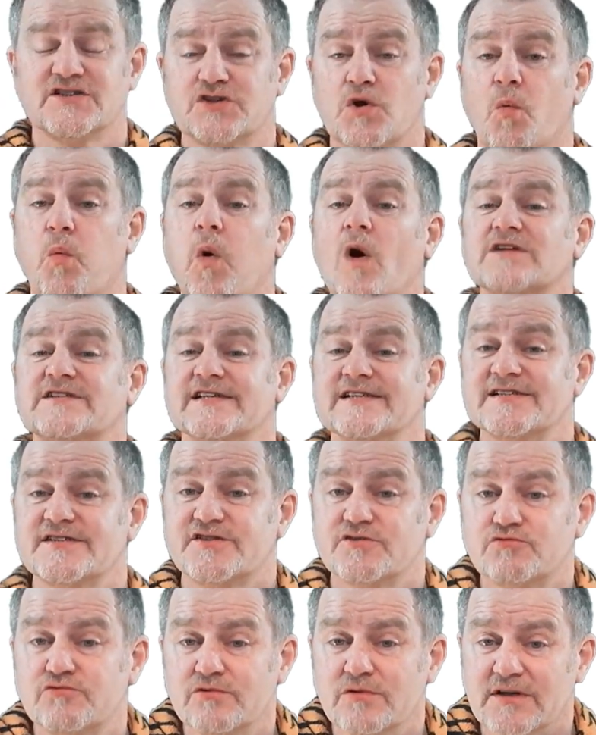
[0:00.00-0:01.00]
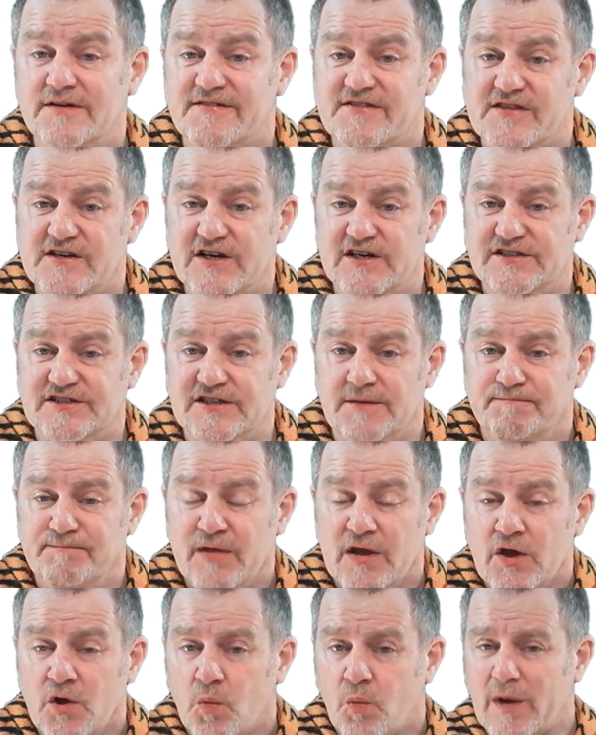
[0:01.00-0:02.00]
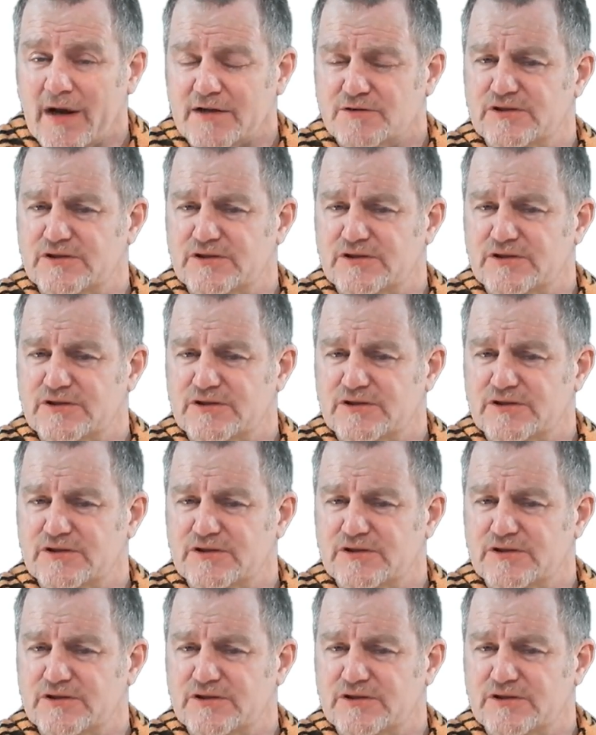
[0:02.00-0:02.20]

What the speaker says: So what is the rule of thirds? Well,